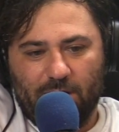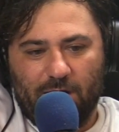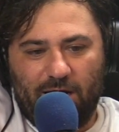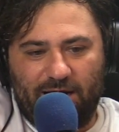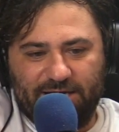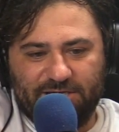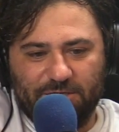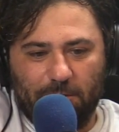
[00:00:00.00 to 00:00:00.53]
All
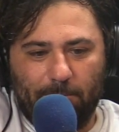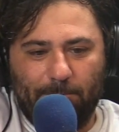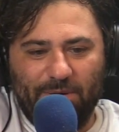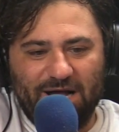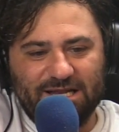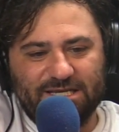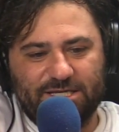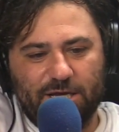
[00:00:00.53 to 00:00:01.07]
right, so
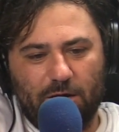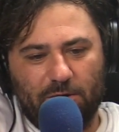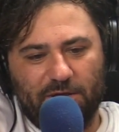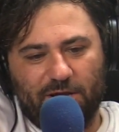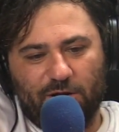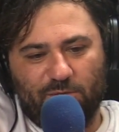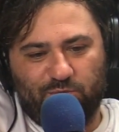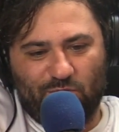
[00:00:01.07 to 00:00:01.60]

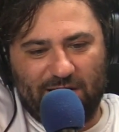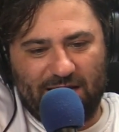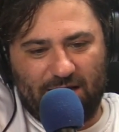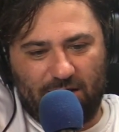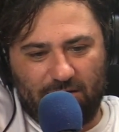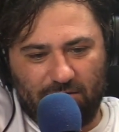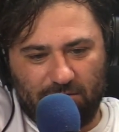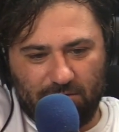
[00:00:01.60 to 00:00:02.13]
Tonio
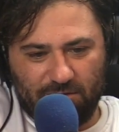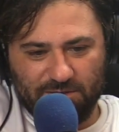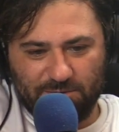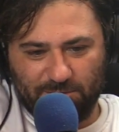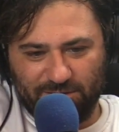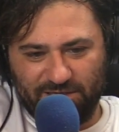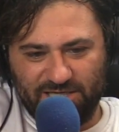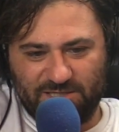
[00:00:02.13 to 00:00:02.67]
Brown was
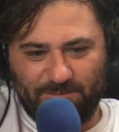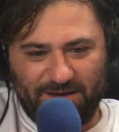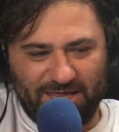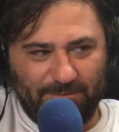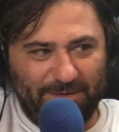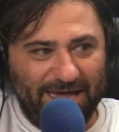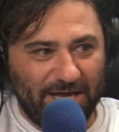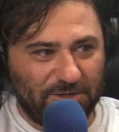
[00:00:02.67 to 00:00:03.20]
released by
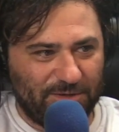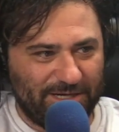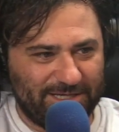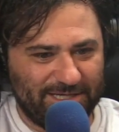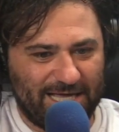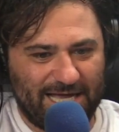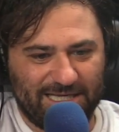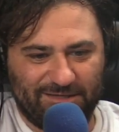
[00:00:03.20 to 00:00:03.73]
the
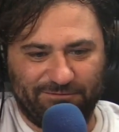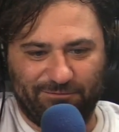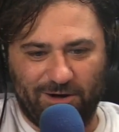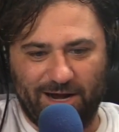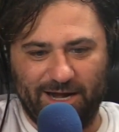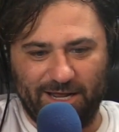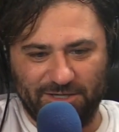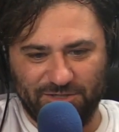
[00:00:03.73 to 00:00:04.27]
Patriots last Friday,